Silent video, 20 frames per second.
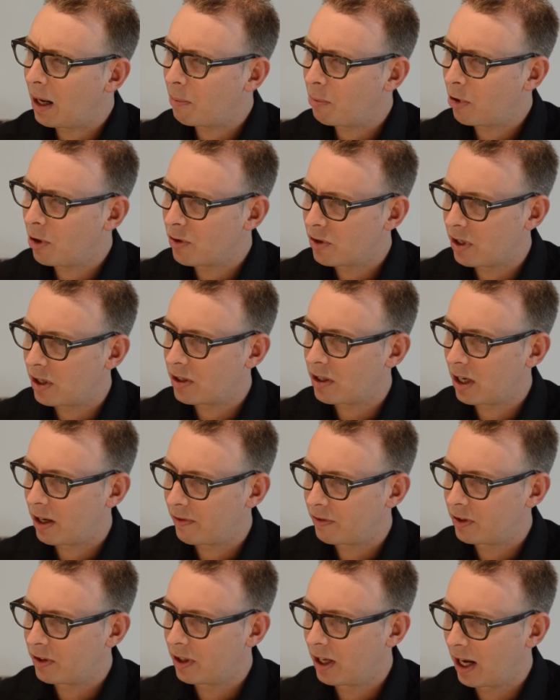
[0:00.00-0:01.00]
Our process
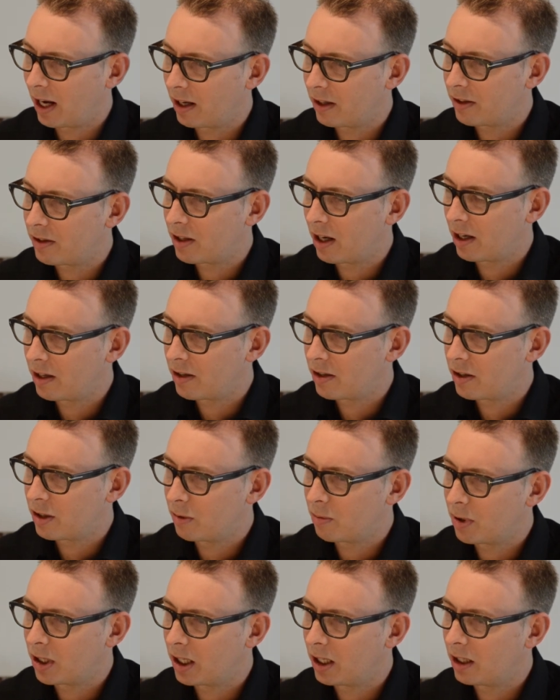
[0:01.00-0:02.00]
after that tends
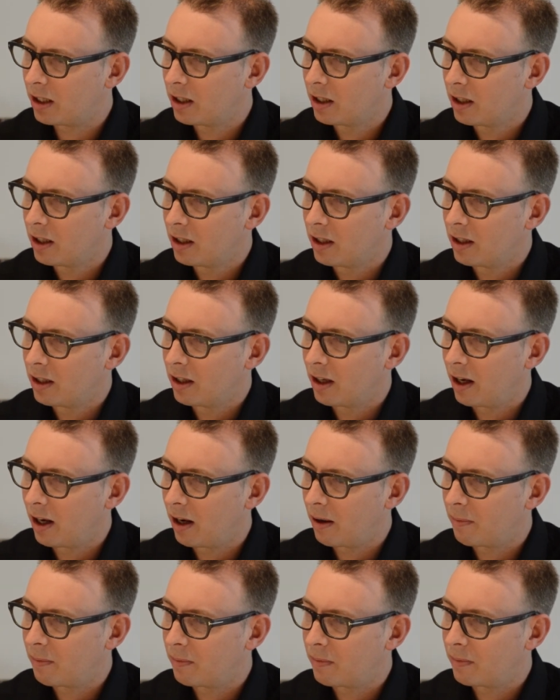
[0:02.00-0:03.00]
to be
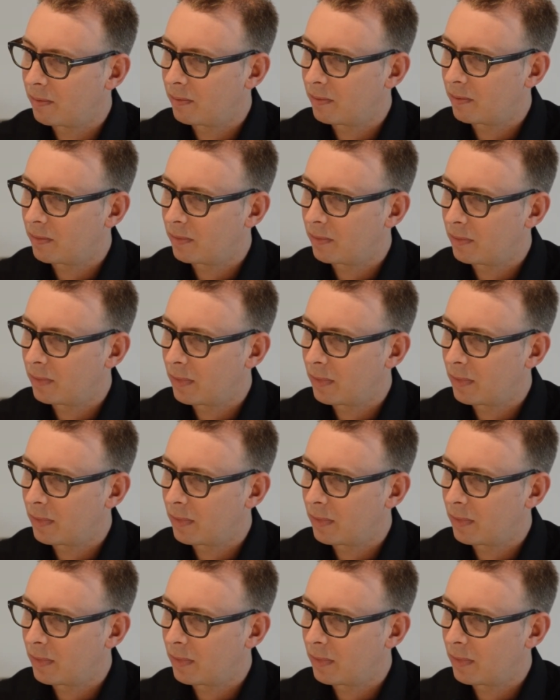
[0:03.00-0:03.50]
um,